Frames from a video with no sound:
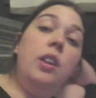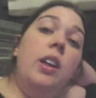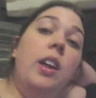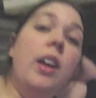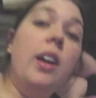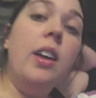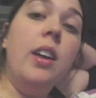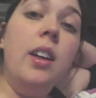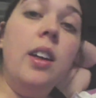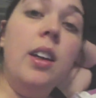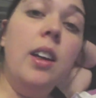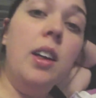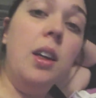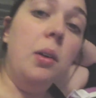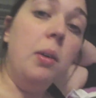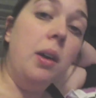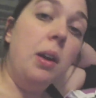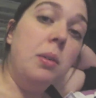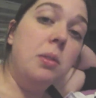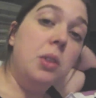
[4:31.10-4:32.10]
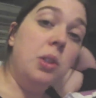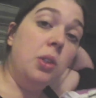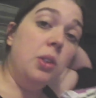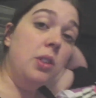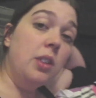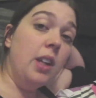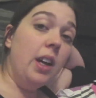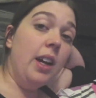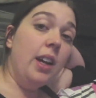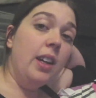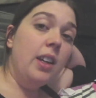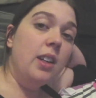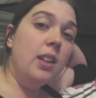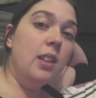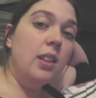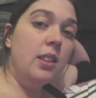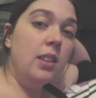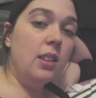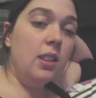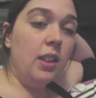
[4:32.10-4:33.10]
yeah, anyway, it was a good day
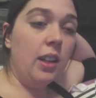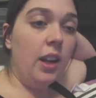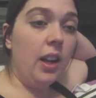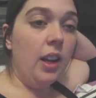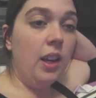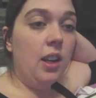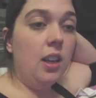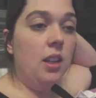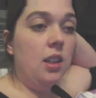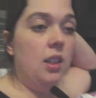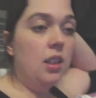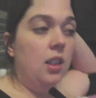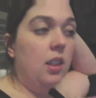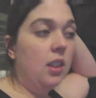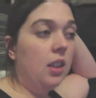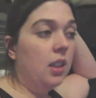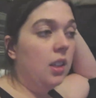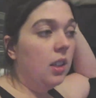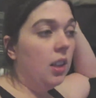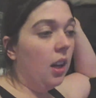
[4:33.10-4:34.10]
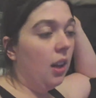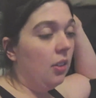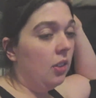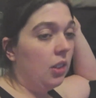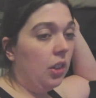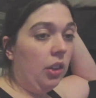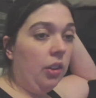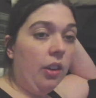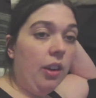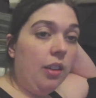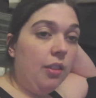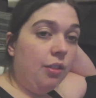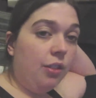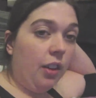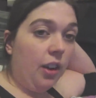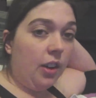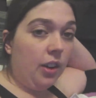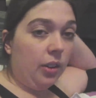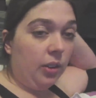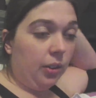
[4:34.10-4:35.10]
today, having the grand
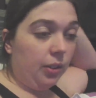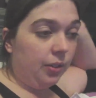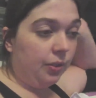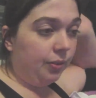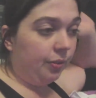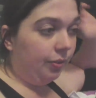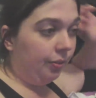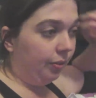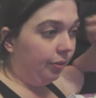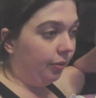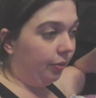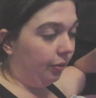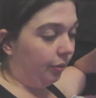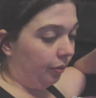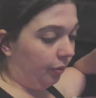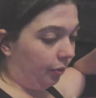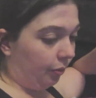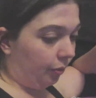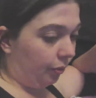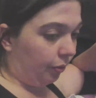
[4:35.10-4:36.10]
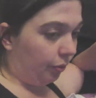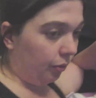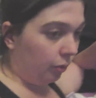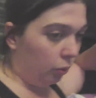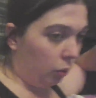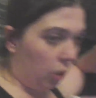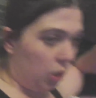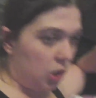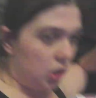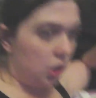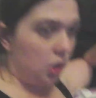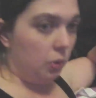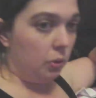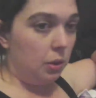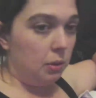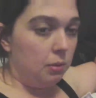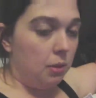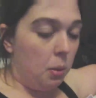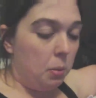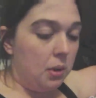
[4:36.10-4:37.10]
final, watching it
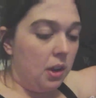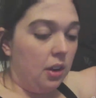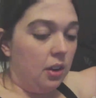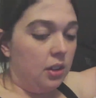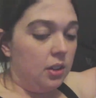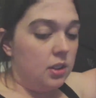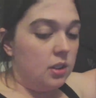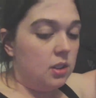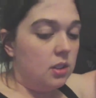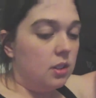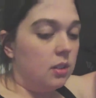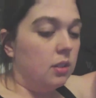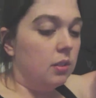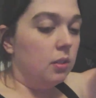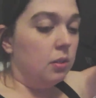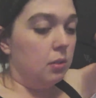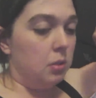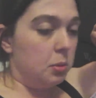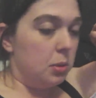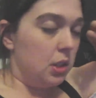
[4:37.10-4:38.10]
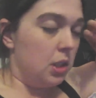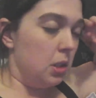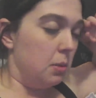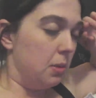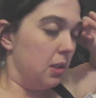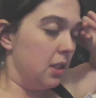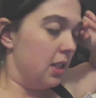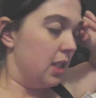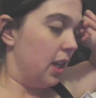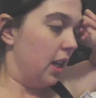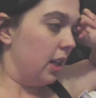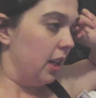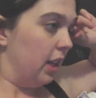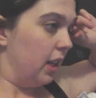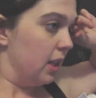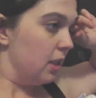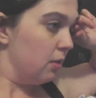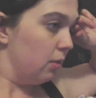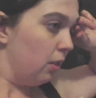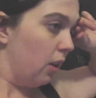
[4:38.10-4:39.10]
with my parents, especially my dad. He
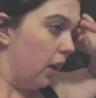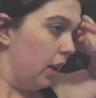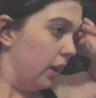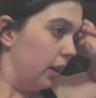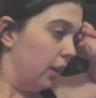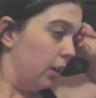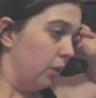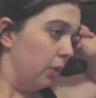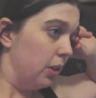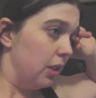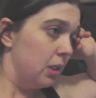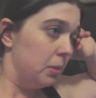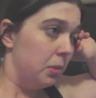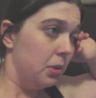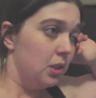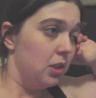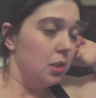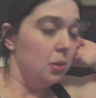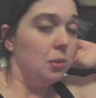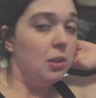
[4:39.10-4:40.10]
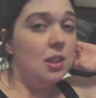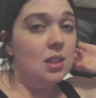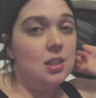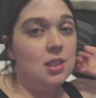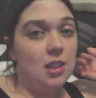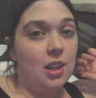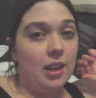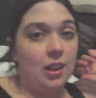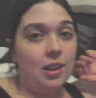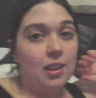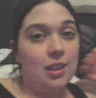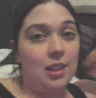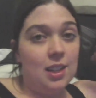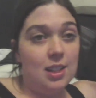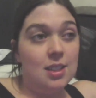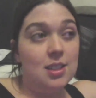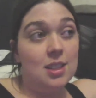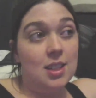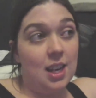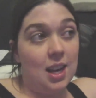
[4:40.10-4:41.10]
gets right into it, especially when it's like
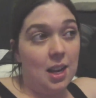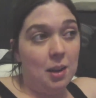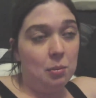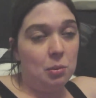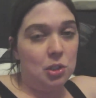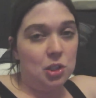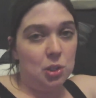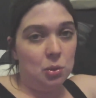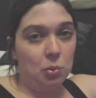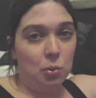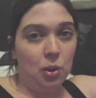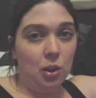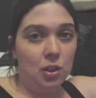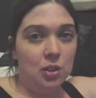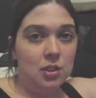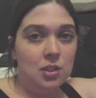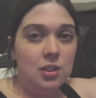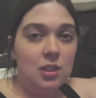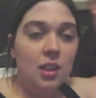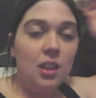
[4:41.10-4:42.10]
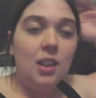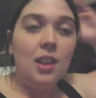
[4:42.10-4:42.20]
his team, which it was.